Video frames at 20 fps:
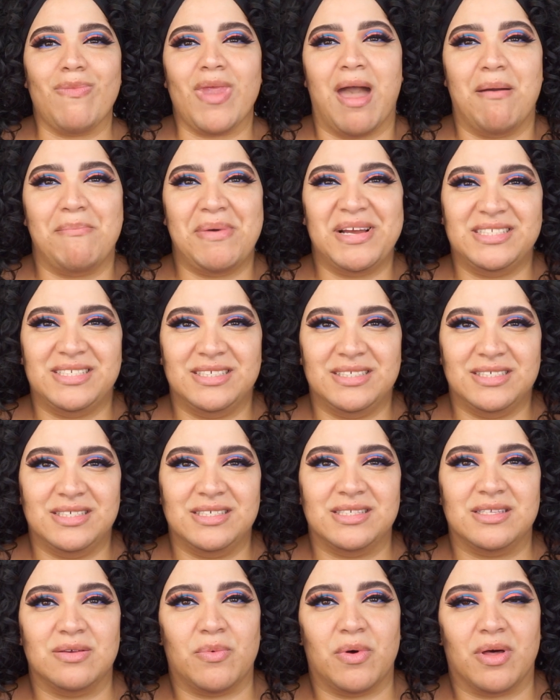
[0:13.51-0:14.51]
GGs,
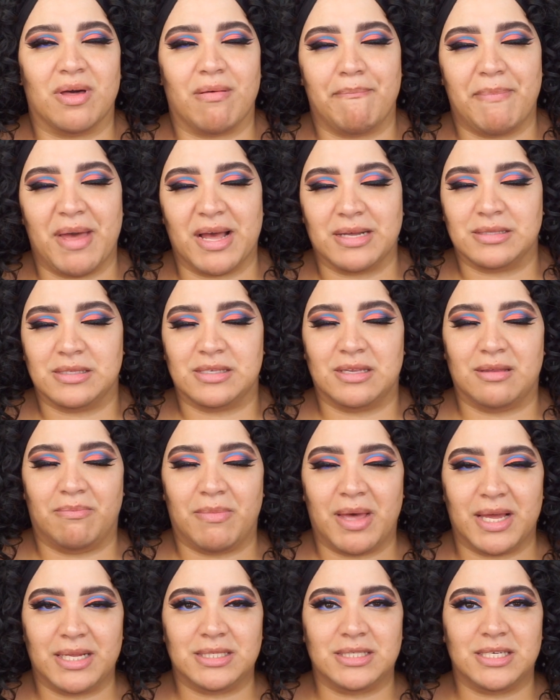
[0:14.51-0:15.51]
so welcome back to
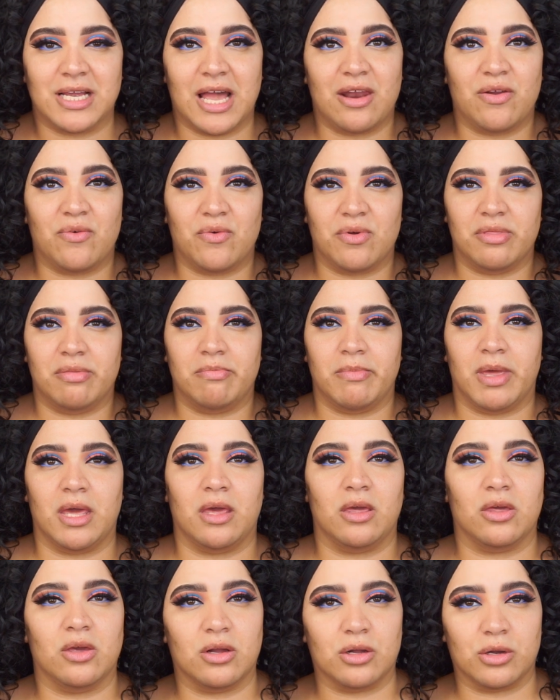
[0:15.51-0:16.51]
my channel with
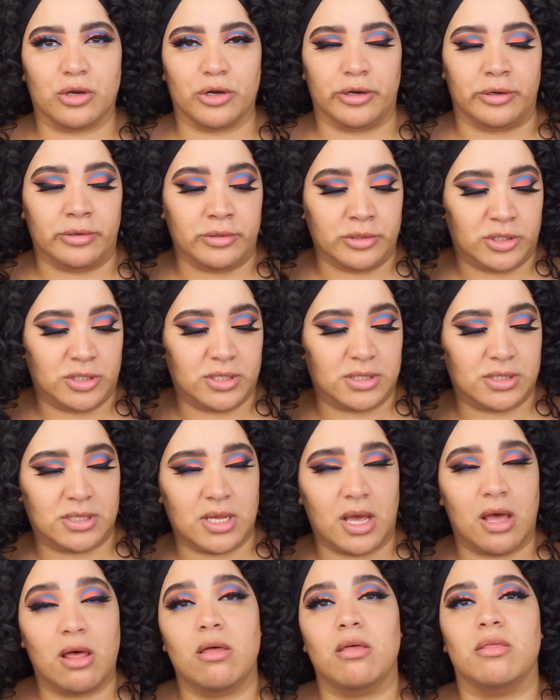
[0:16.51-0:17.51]
me, your girl
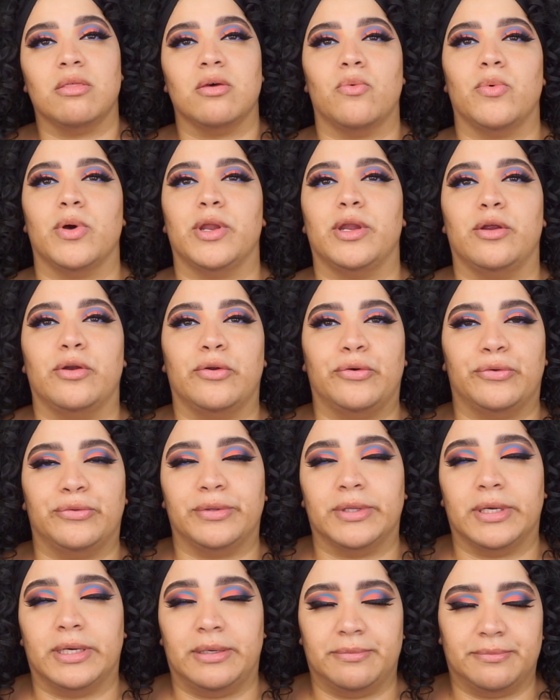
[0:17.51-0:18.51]
Giselle, the one and
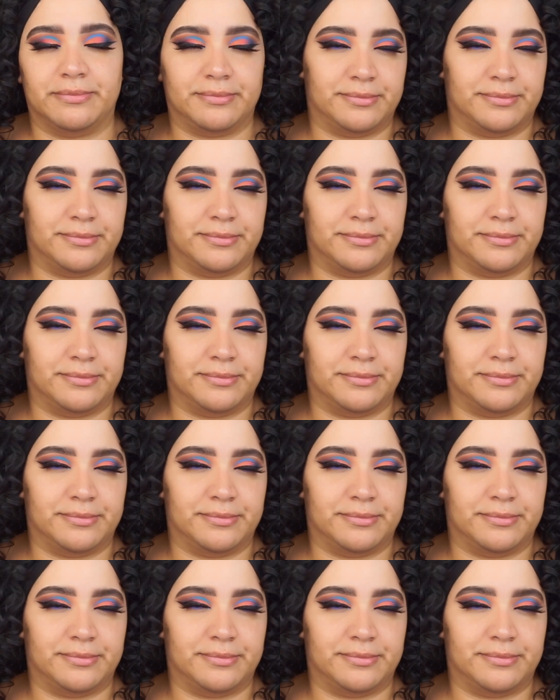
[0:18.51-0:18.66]
only.